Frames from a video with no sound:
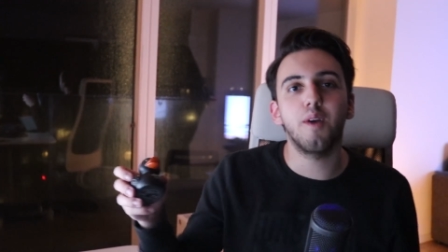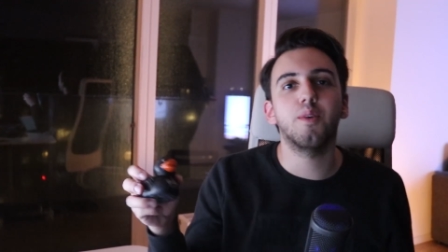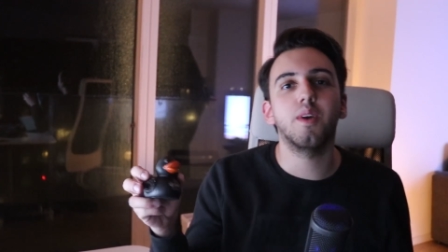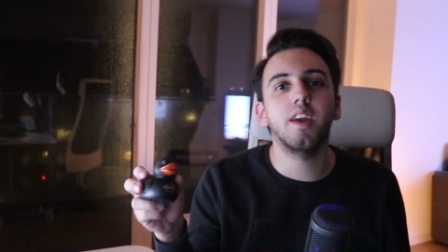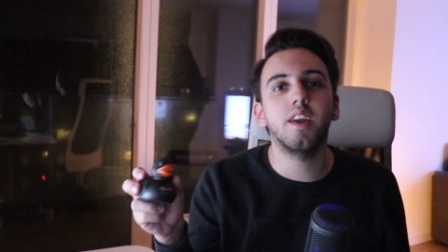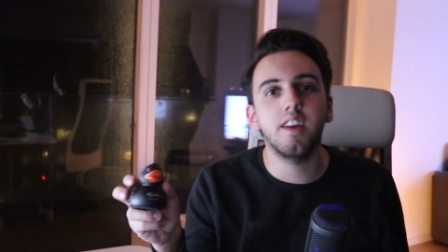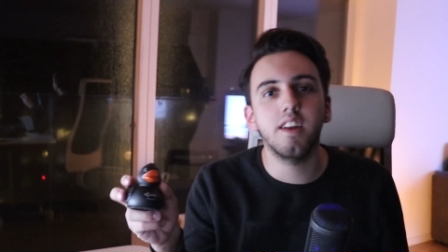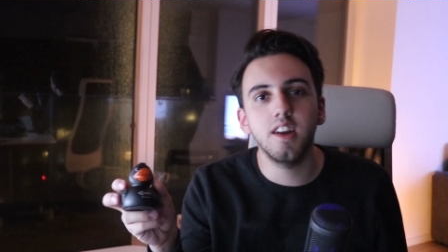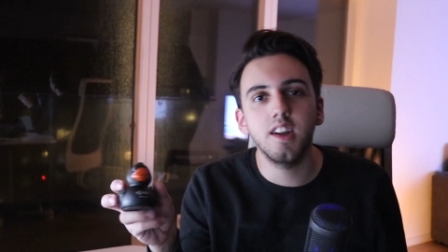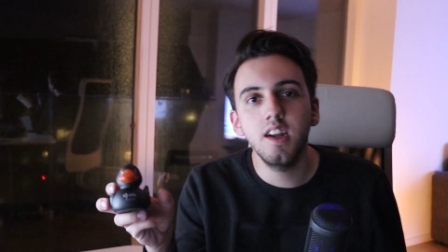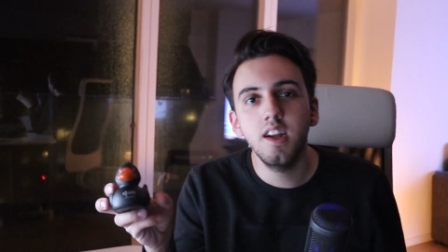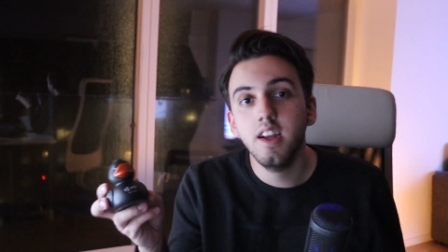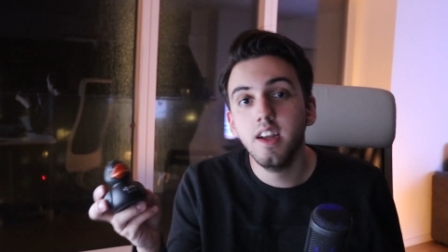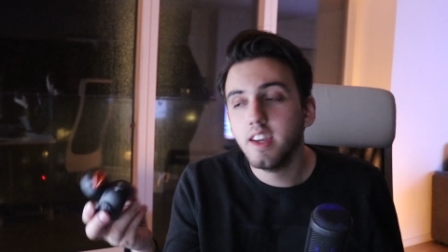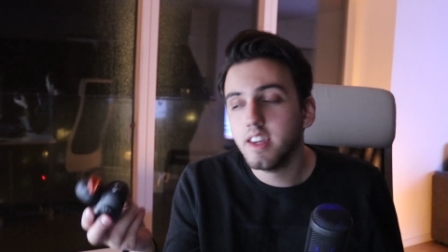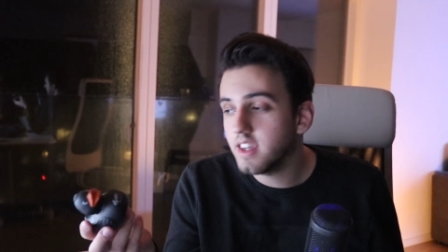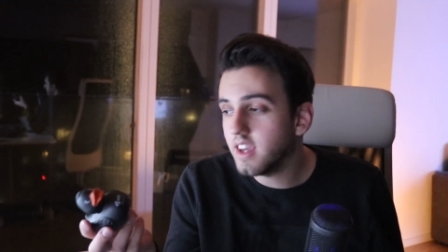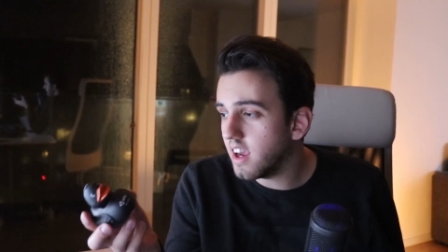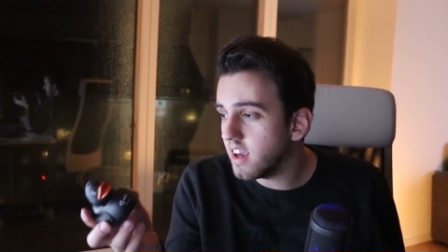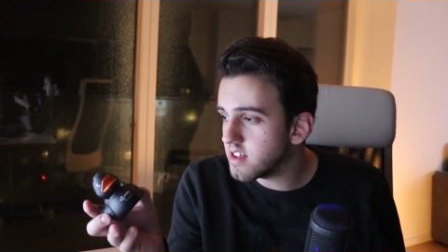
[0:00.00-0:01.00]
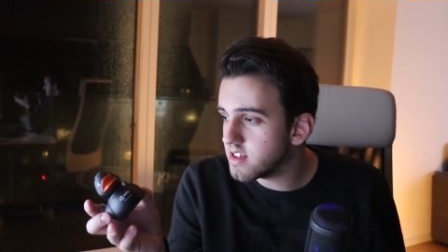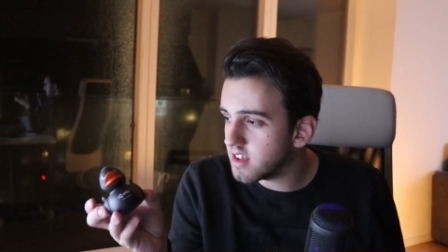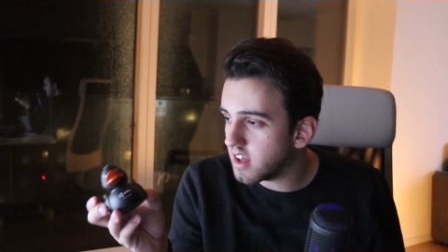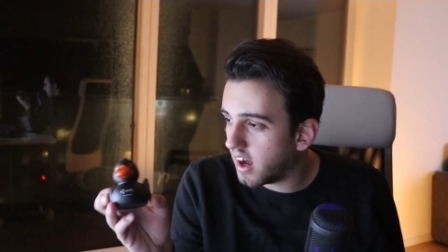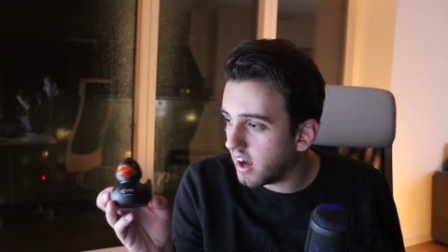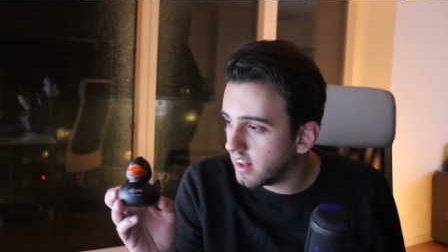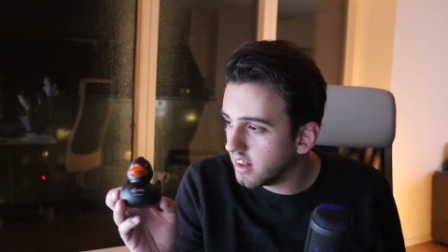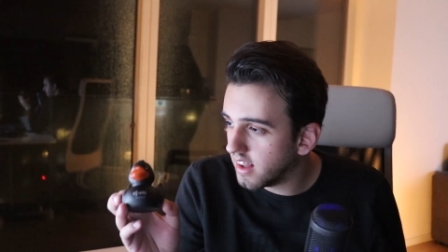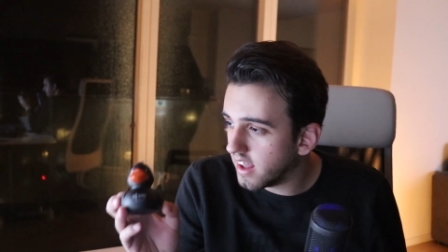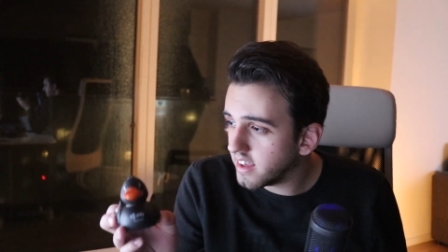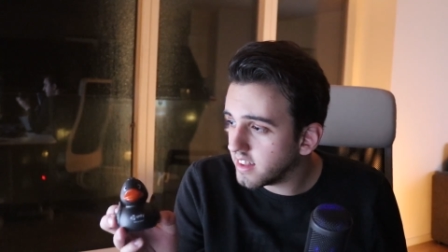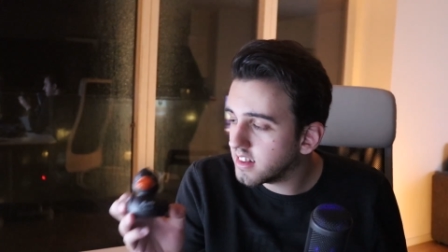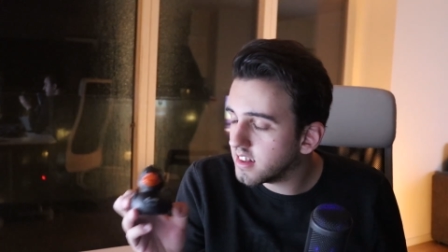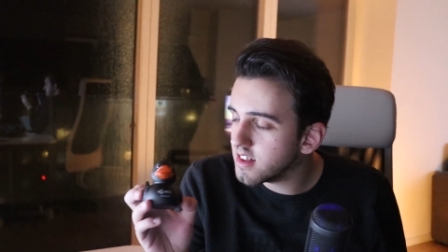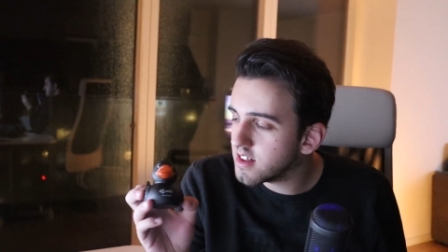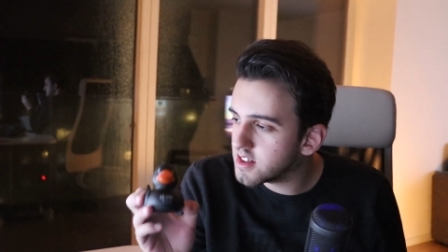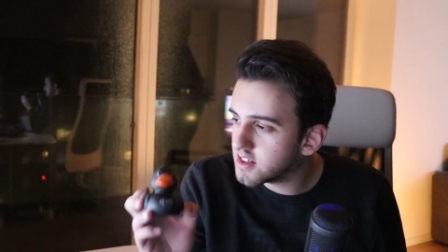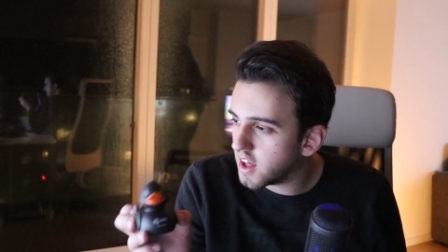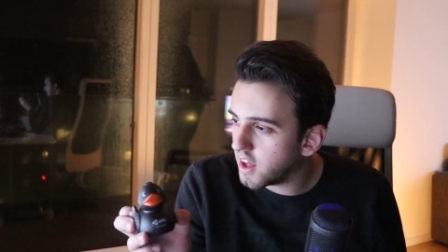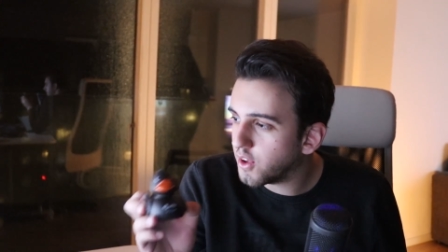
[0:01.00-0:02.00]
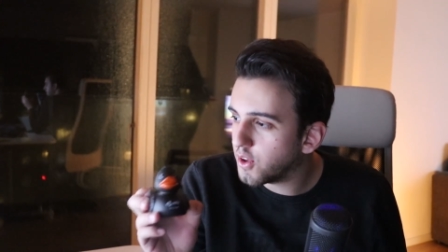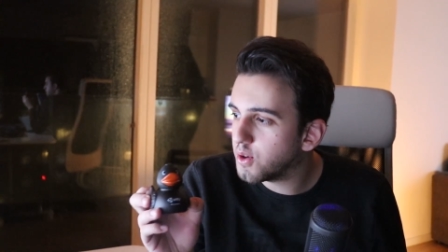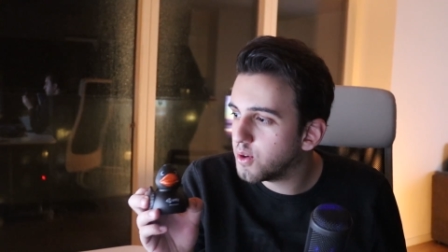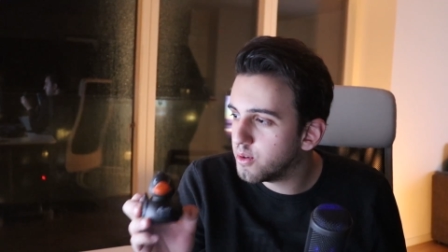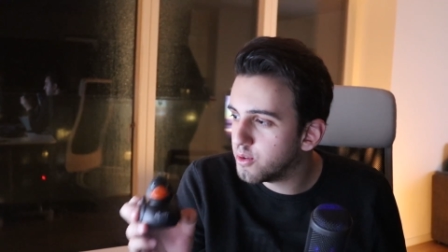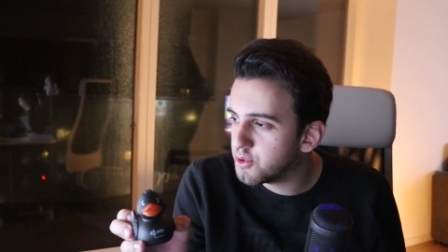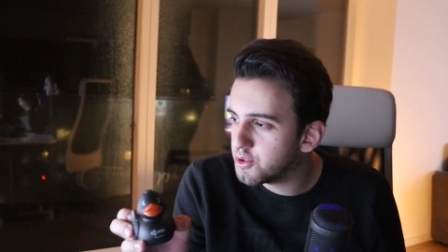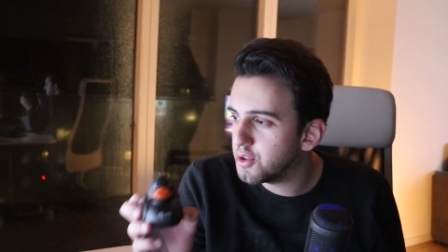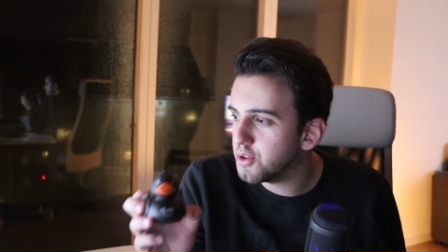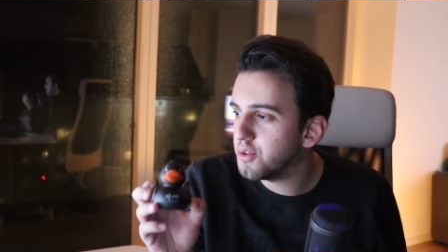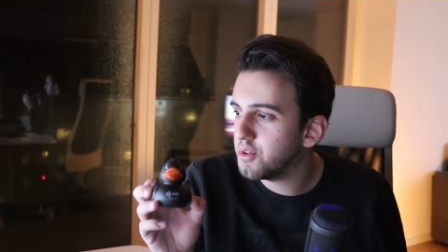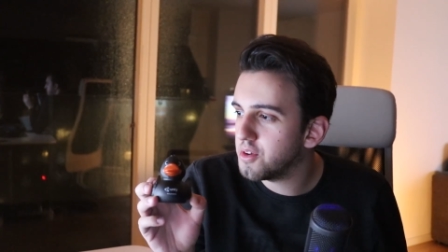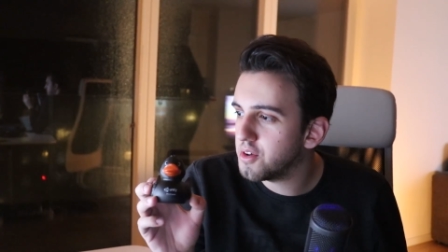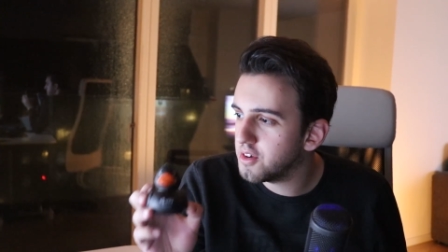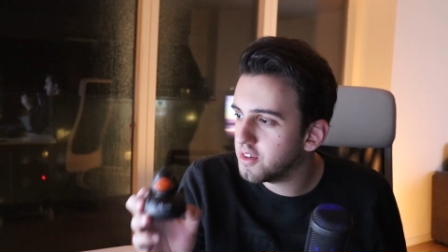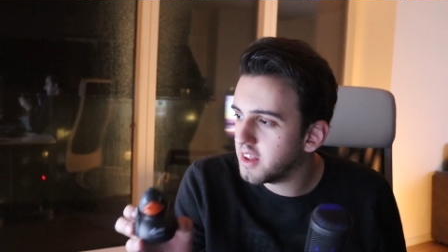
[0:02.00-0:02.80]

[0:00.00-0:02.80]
right here. Guys, I like the Sykoo Jr.